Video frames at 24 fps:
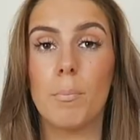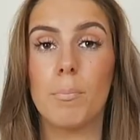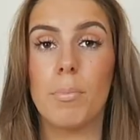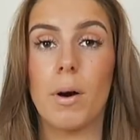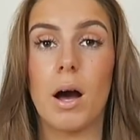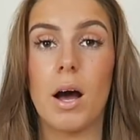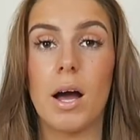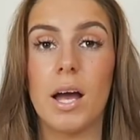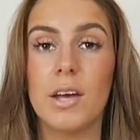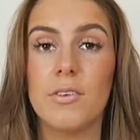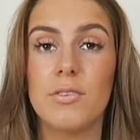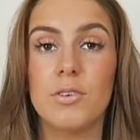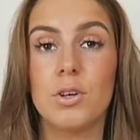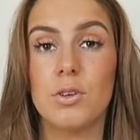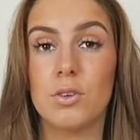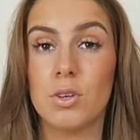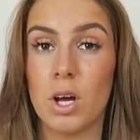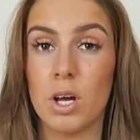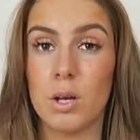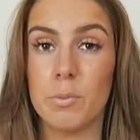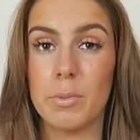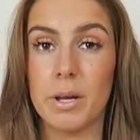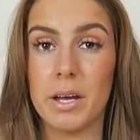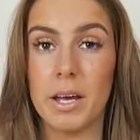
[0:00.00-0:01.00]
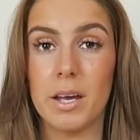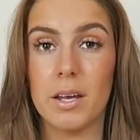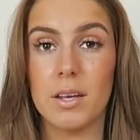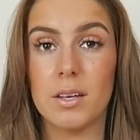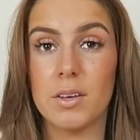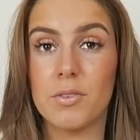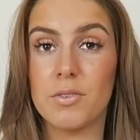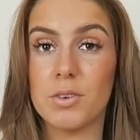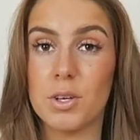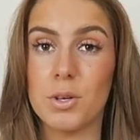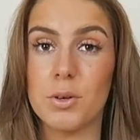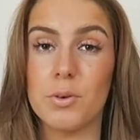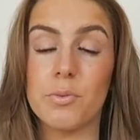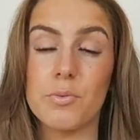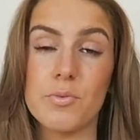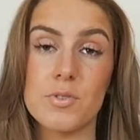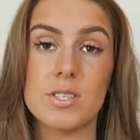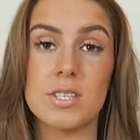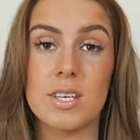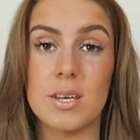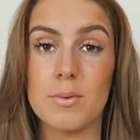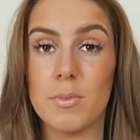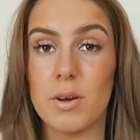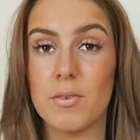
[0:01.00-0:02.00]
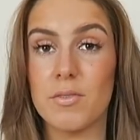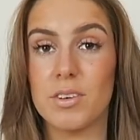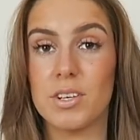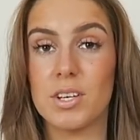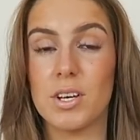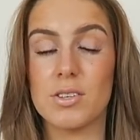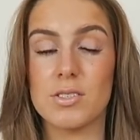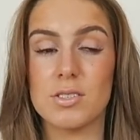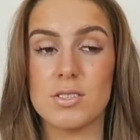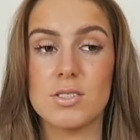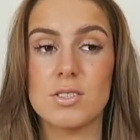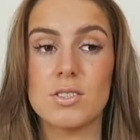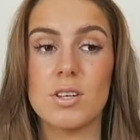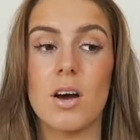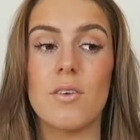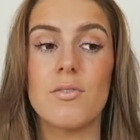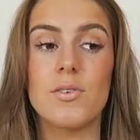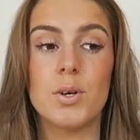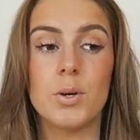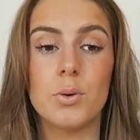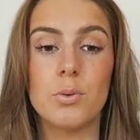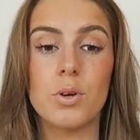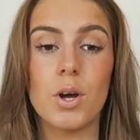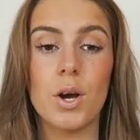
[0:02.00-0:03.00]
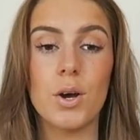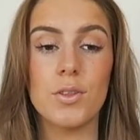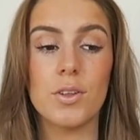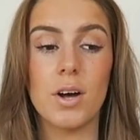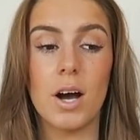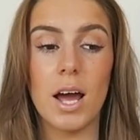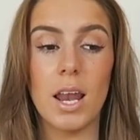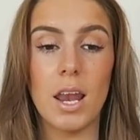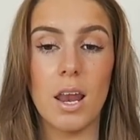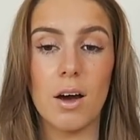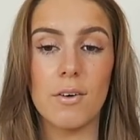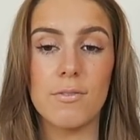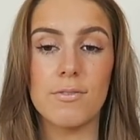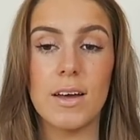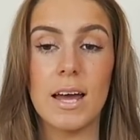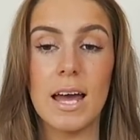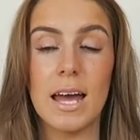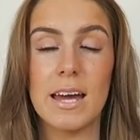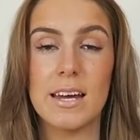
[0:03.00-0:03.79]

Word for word: but if you know me if you've seen my videos and stuff you'll know that I love